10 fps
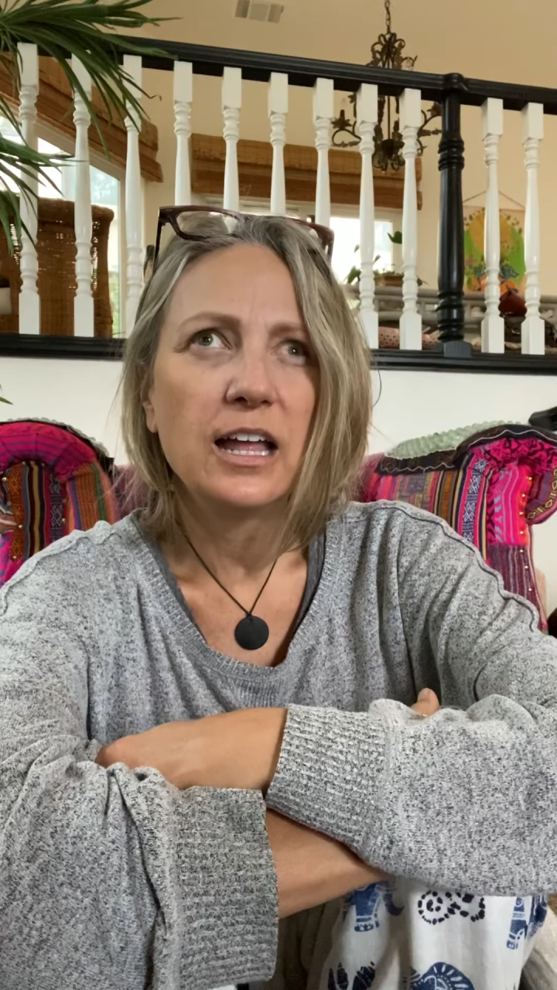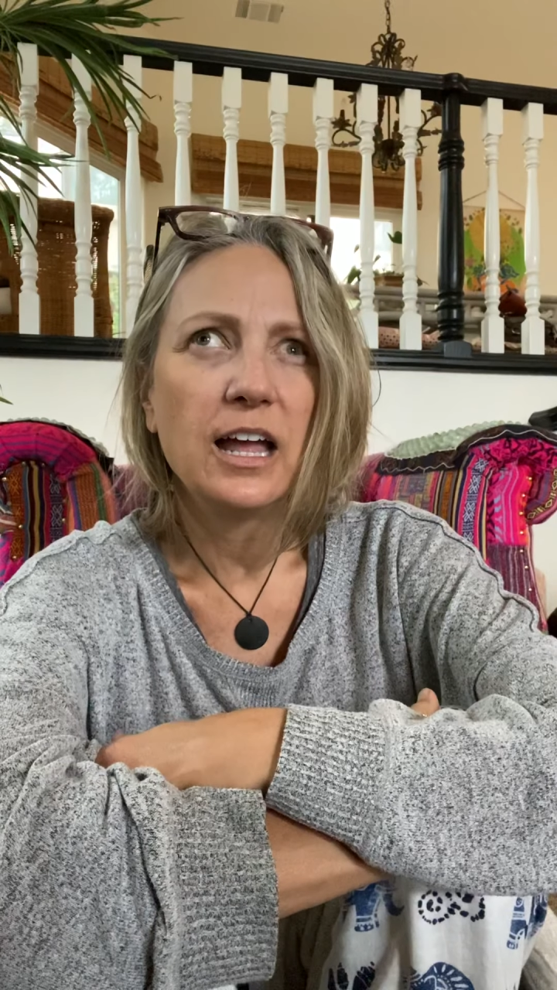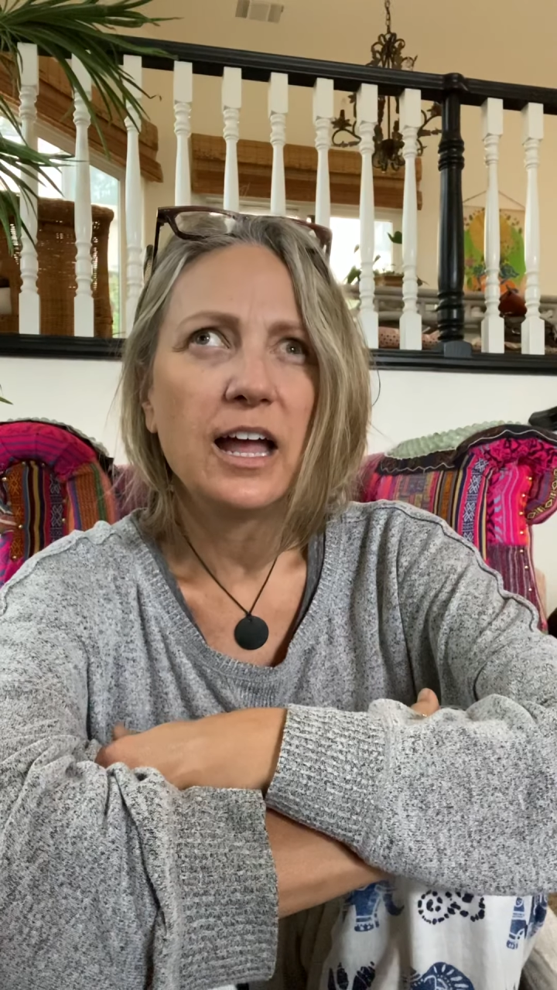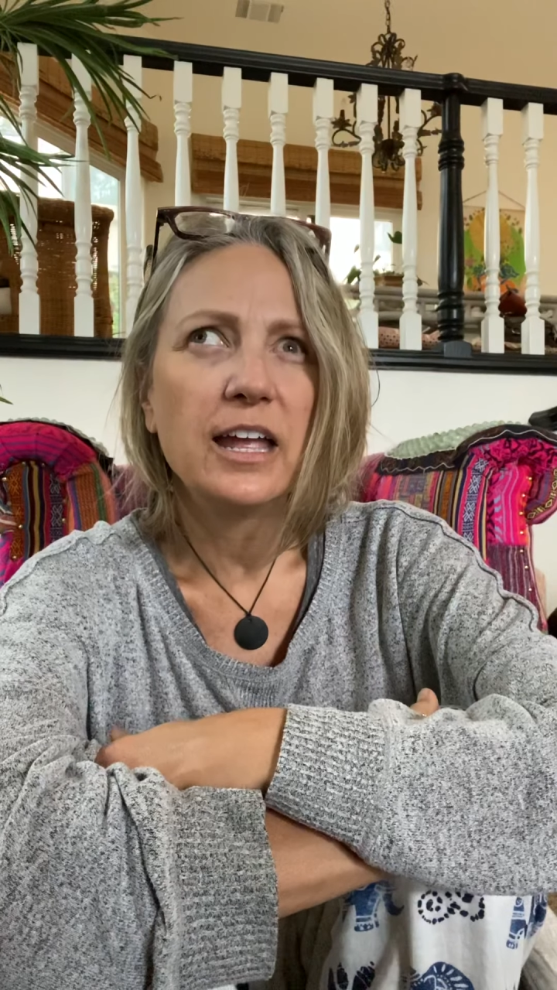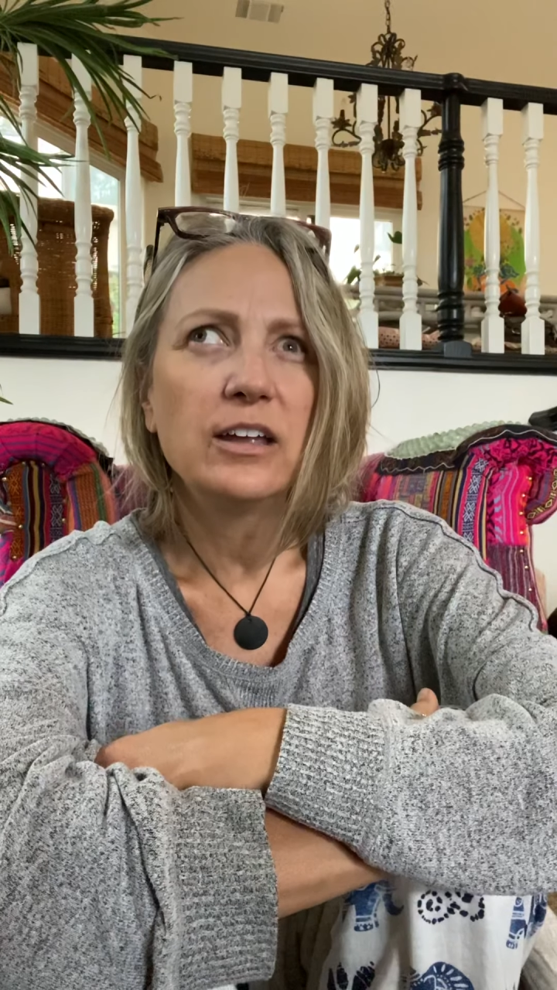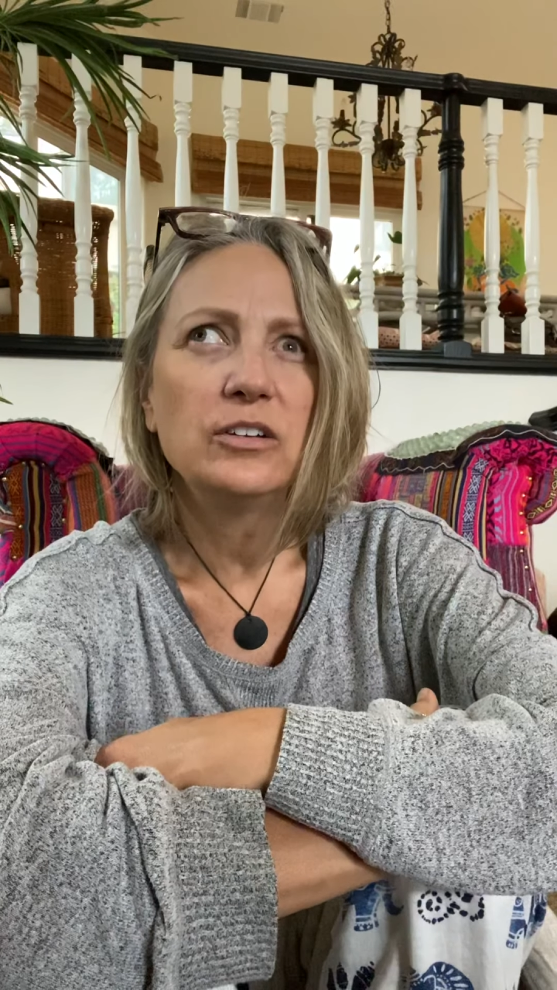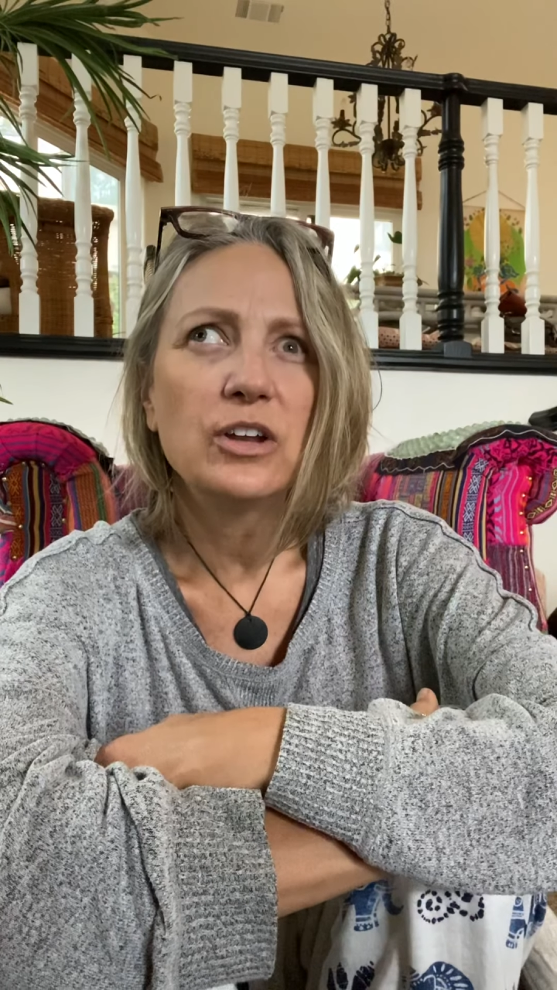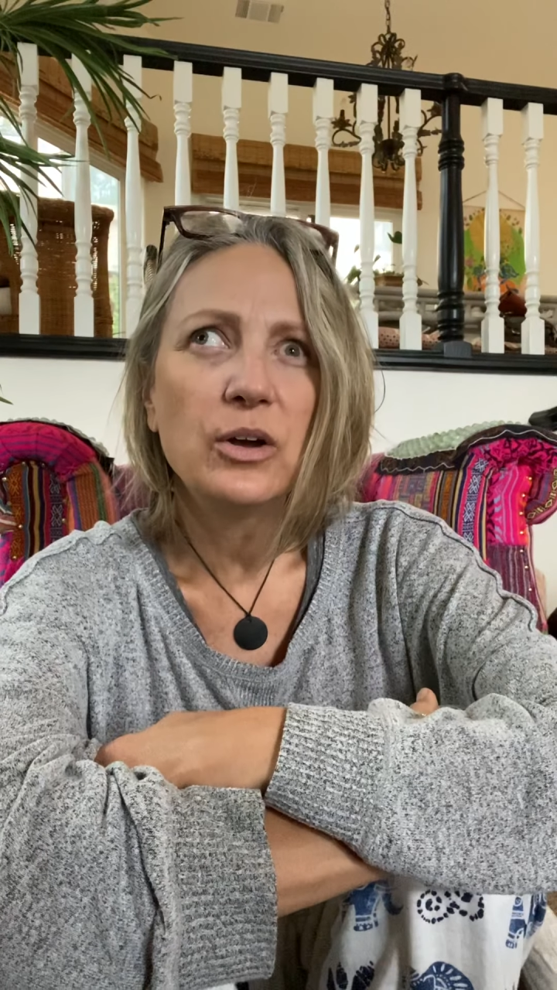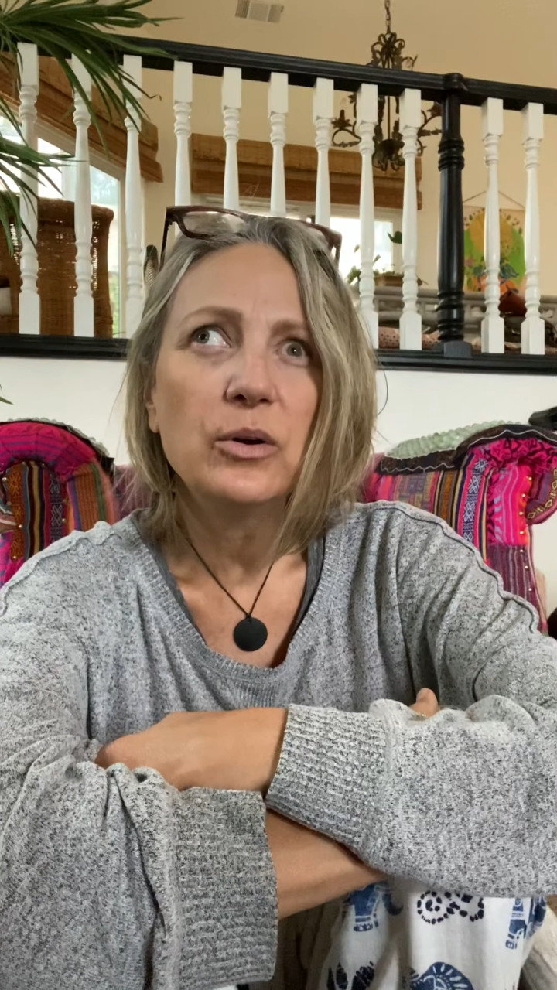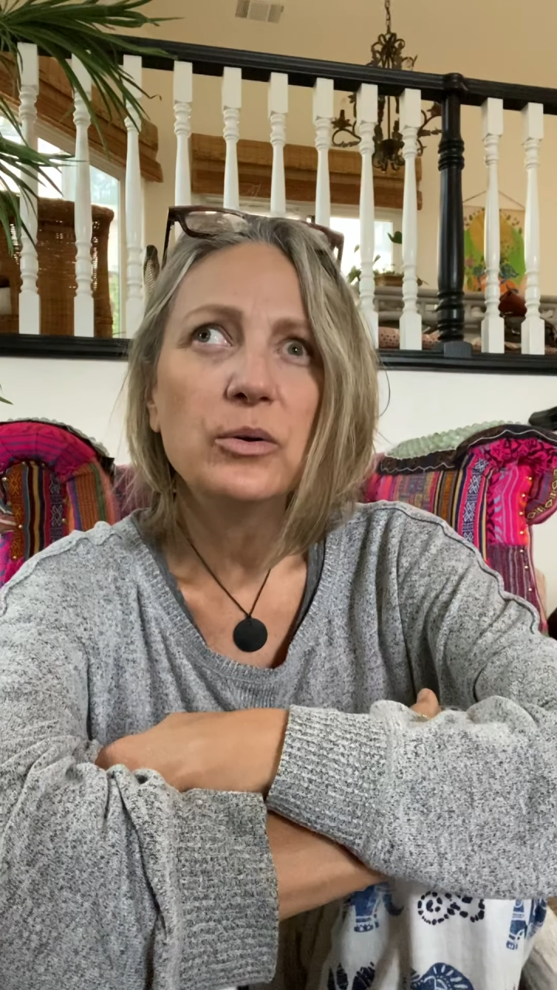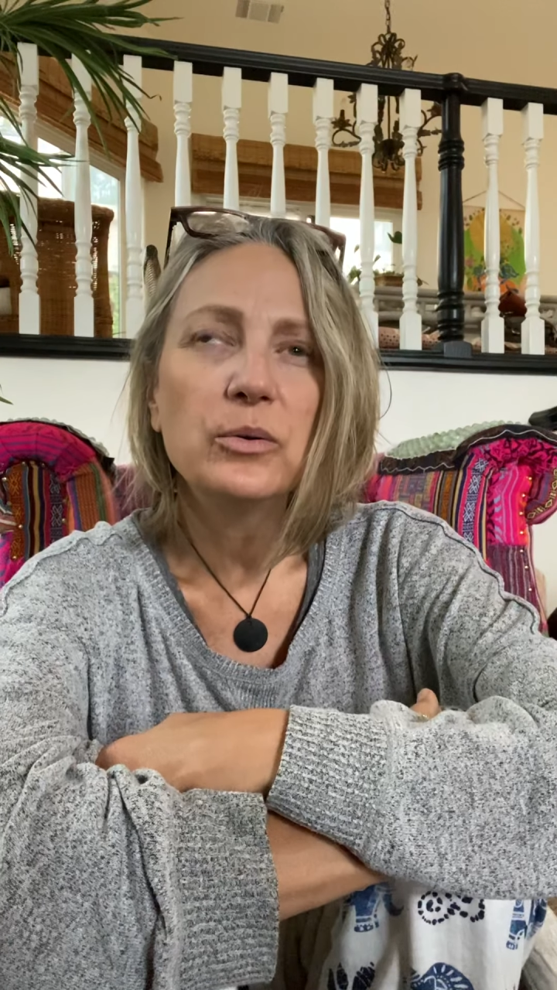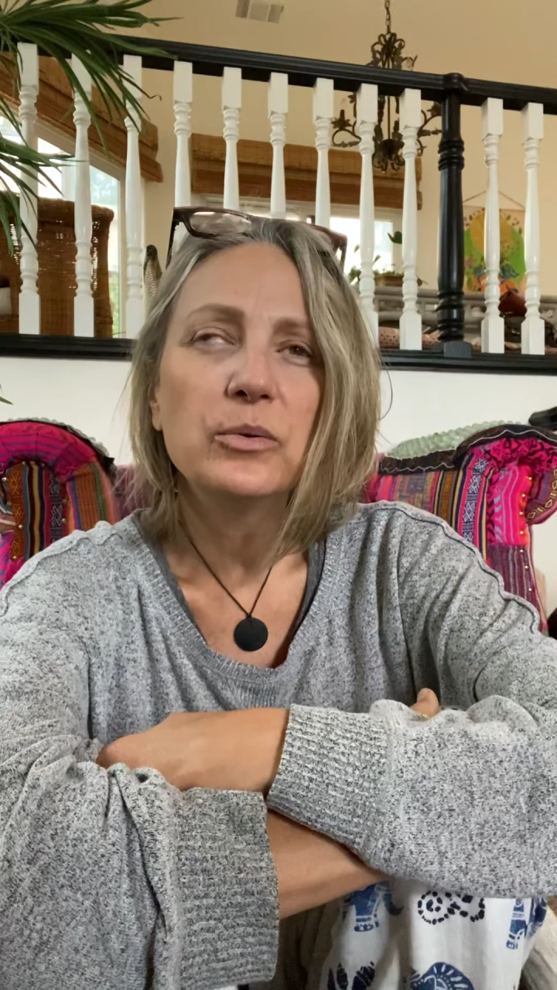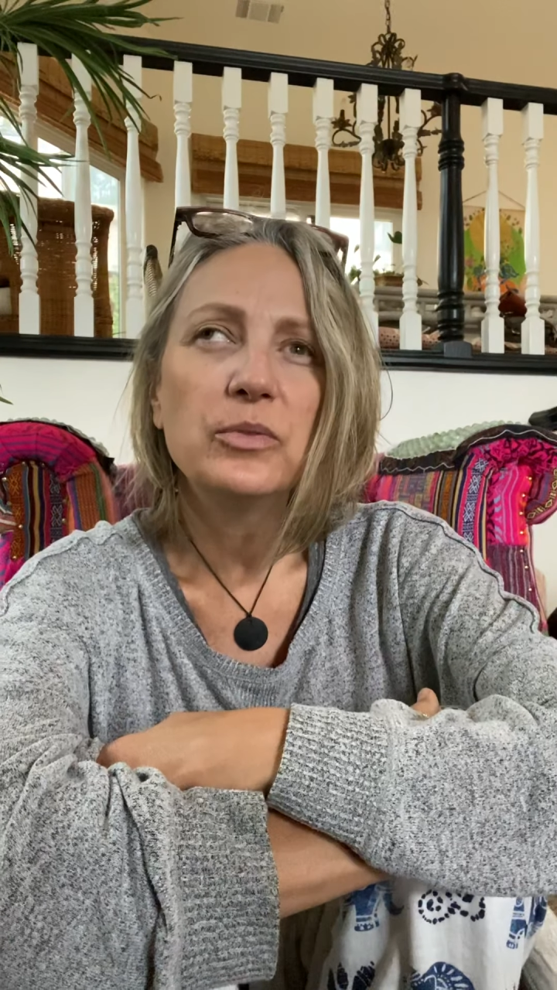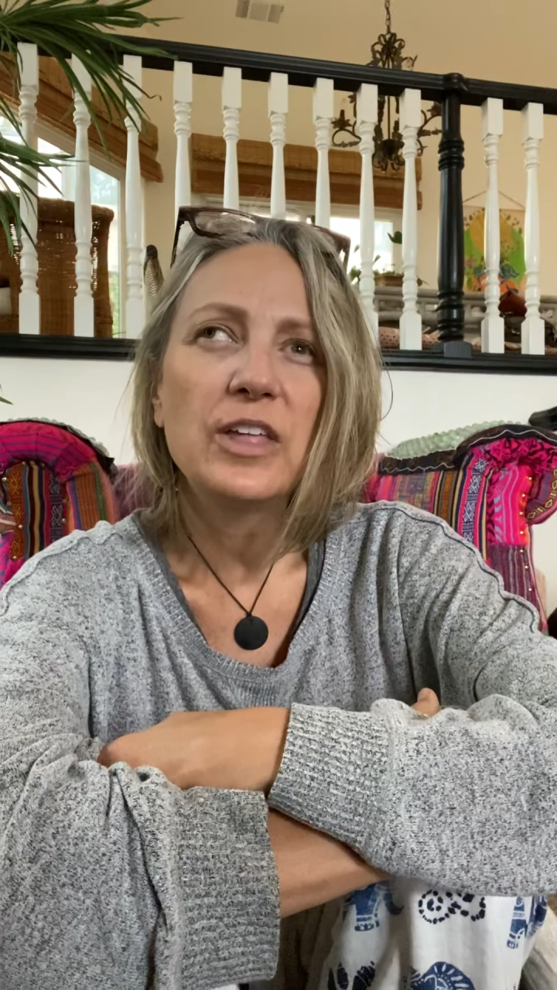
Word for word: I know